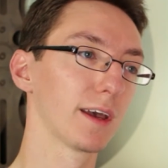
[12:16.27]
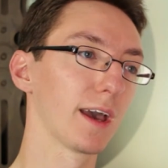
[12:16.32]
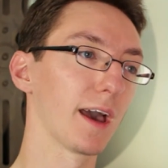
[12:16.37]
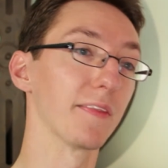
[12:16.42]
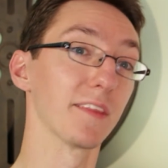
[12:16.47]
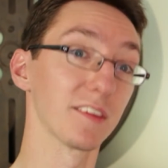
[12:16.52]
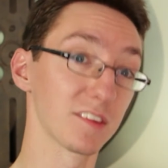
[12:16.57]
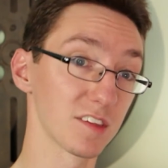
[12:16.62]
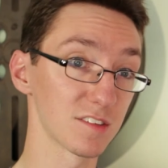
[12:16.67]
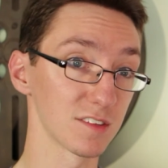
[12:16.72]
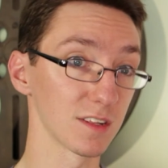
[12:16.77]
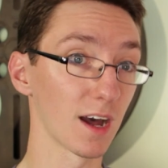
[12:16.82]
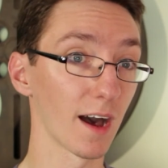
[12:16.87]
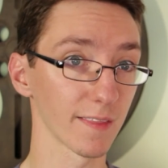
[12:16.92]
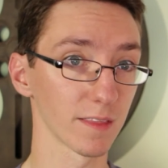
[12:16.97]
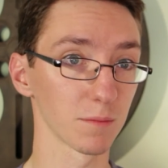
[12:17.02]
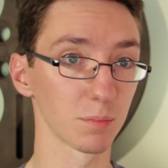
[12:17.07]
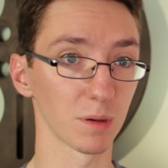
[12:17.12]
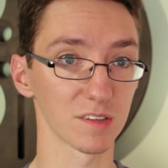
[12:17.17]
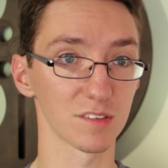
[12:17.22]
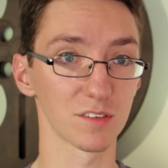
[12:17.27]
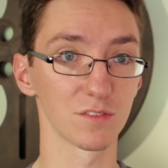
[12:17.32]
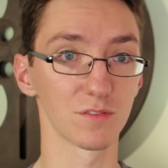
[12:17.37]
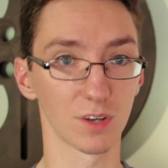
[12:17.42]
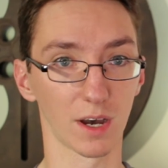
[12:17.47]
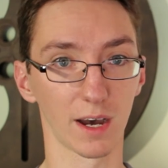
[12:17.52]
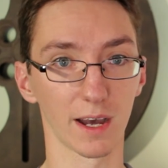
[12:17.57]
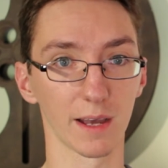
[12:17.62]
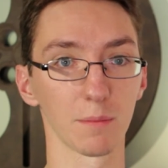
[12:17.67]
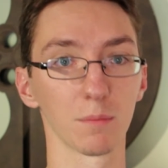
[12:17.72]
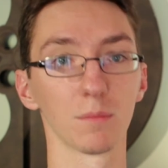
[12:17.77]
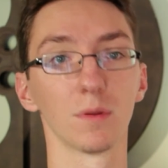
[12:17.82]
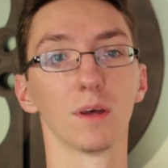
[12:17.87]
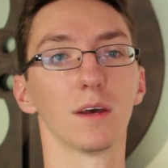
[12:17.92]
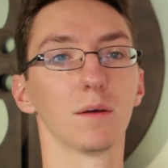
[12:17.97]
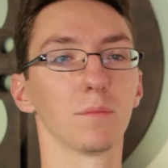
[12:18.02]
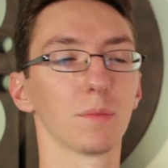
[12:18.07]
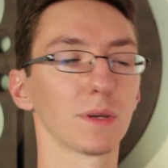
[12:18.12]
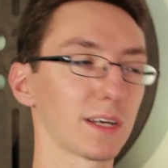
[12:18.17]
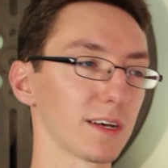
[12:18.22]
and this is not the best of time
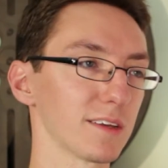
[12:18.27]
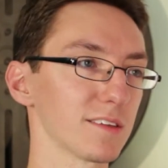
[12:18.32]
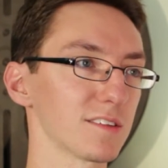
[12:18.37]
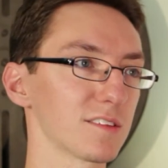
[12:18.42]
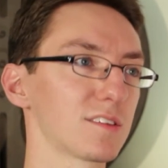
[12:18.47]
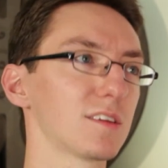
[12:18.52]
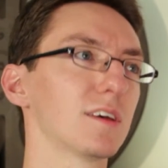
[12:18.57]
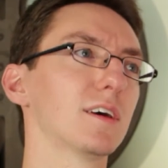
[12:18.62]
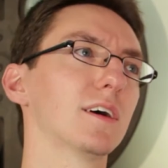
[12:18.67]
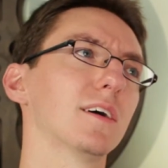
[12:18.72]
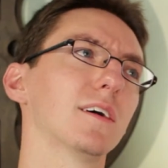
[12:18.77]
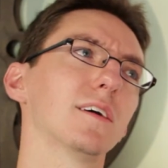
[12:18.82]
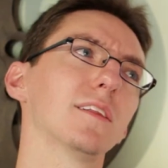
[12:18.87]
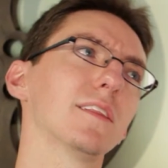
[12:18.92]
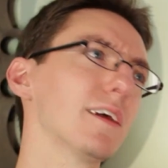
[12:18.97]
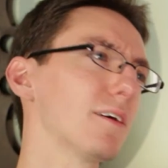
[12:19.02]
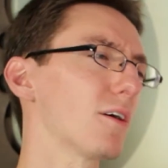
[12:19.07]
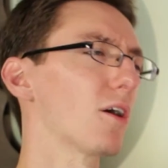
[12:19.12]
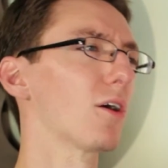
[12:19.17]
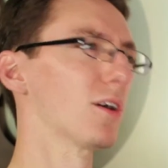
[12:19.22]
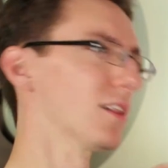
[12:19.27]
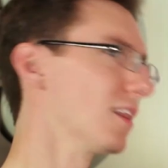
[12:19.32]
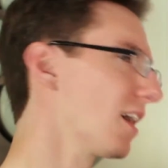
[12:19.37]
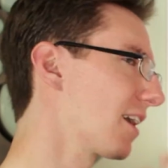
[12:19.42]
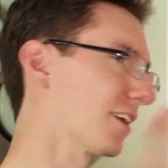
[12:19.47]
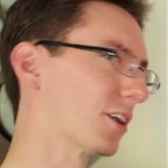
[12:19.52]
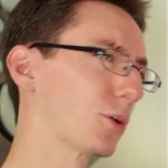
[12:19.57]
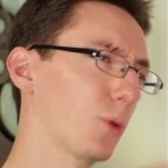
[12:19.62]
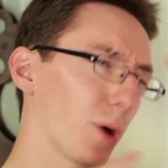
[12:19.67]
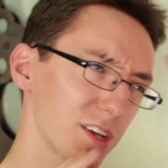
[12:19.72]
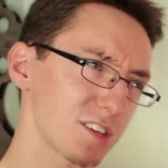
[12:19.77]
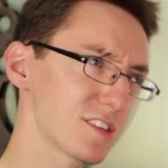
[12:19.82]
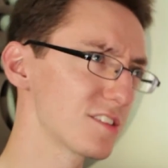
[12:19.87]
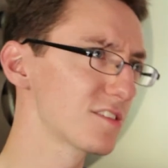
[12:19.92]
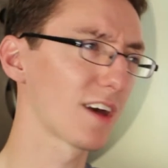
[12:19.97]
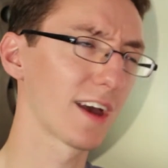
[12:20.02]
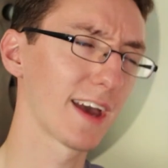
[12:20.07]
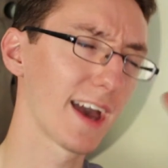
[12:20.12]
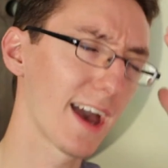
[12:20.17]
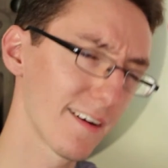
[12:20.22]
because there are a lot of
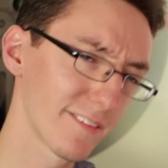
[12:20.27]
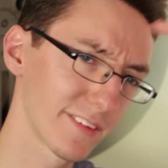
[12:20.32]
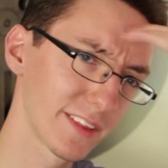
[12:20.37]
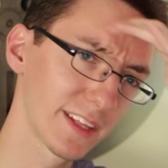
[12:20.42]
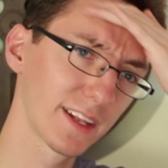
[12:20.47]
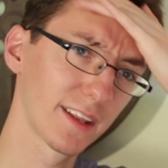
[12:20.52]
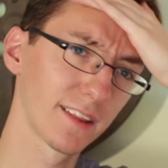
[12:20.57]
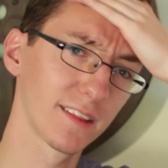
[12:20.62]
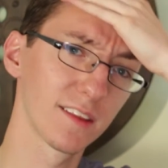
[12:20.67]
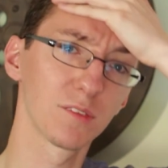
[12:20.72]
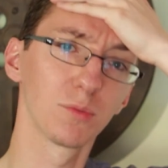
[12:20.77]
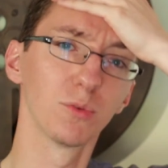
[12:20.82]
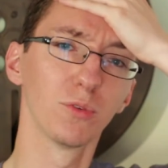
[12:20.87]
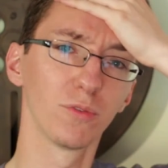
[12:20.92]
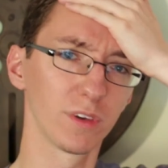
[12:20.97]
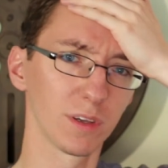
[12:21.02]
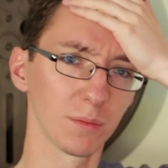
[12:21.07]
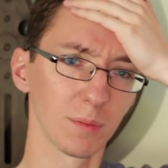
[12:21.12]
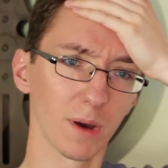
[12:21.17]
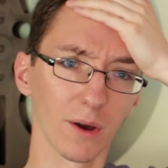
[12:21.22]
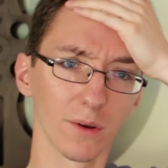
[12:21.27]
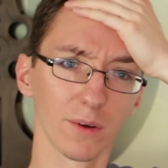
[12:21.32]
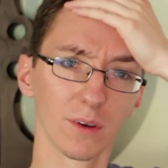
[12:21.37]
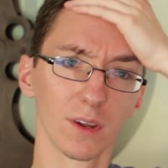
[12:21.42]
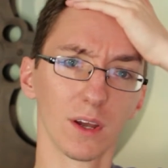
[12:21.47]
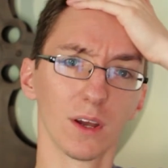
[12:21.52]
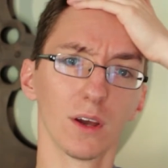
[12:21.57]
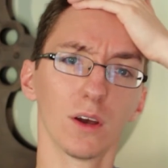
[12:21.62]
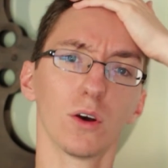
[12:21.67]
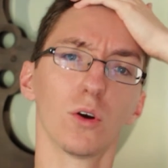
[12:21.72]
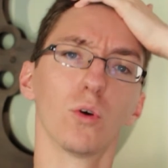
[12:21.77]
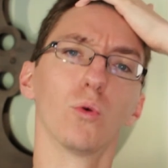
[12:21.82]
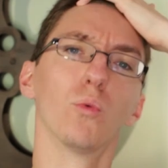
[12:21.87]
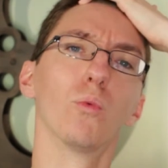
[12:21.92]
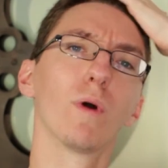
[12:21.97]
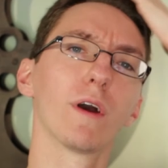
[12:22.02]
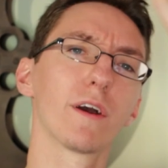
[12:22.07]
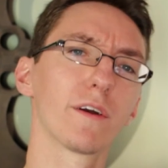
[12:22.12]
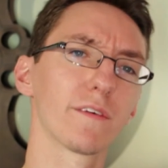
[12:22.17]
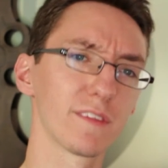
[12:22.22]
questions I have at the end of this movie about
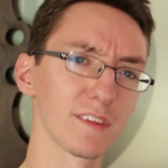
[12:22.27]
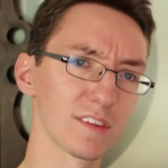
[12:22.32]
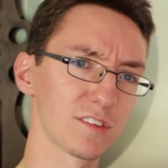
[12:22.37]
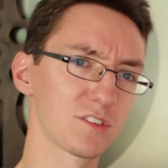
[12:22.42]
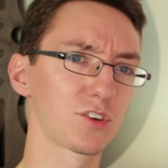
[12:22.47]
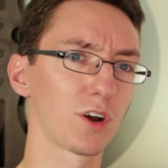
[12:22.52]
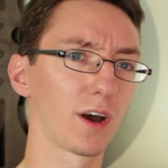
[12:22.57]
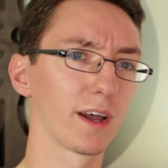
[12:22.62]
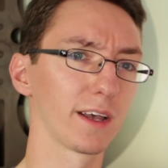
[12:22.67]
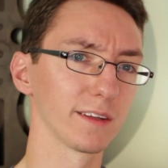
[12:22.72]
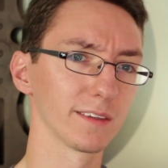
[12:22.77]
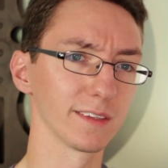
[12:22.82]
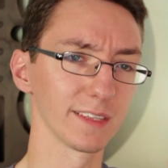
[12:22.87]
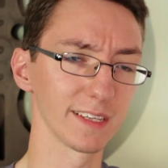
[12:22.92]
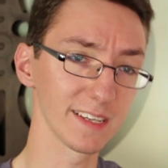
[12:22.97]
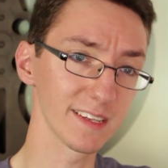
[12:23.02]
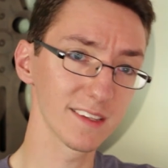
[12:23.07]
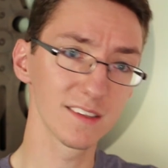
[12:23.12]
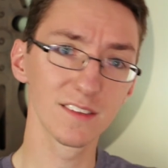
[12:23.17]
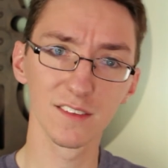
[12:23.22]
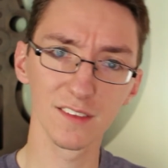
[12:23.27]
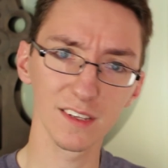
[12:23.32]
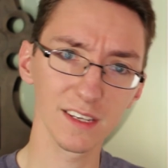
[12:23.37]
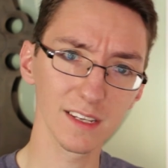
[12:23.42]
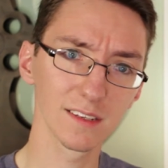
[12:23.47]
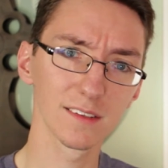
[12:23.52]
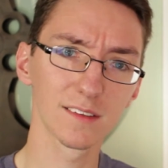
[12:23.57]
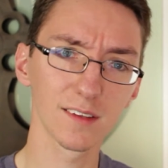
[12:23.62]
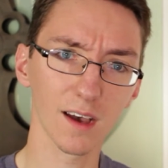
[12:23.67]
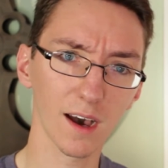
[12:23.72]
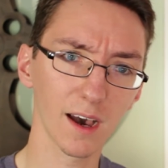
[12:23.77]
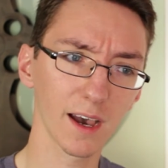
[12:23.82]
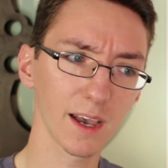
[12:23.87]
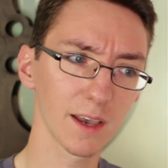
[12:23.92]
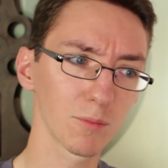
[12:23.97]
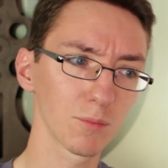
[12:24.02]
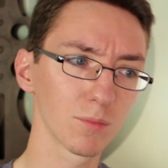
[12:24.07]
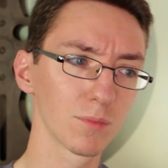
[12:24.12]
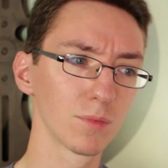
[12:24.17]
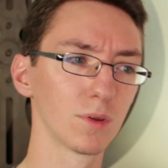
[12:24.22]
where this child is in
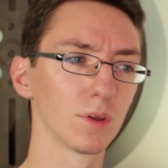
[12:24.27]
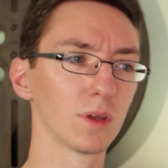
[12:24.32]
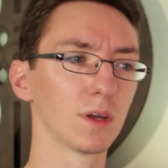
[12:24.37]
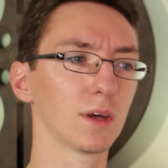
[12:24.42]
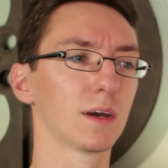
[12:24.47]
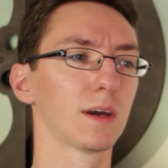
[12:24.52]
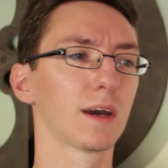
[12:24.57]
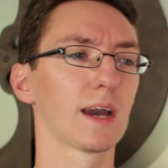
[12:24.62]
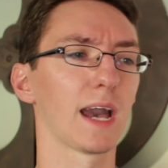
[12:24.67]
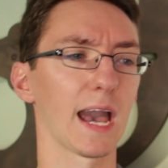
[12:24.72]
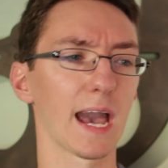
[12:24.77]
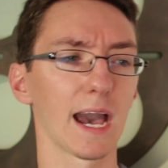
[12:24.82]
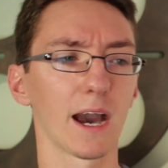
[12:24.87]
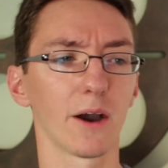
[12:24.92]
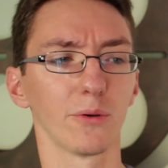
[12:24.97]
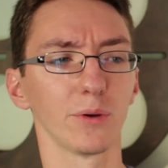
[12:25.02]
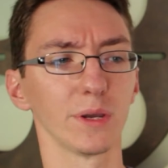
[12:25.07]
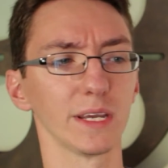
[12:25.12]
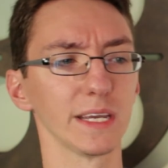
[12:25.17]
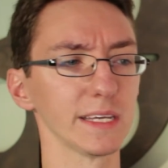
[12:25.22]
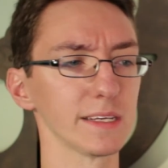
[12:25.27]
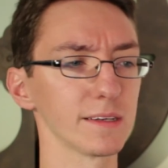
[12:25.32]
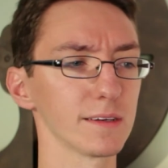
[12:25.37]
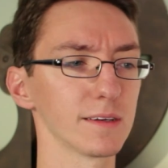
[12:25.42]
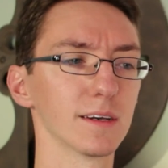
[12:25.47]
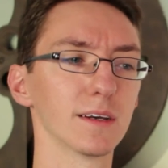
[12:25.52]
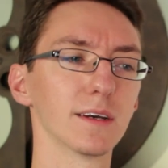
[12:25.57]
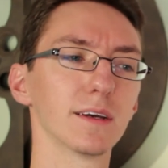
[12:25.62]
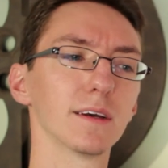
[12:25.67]
time, how he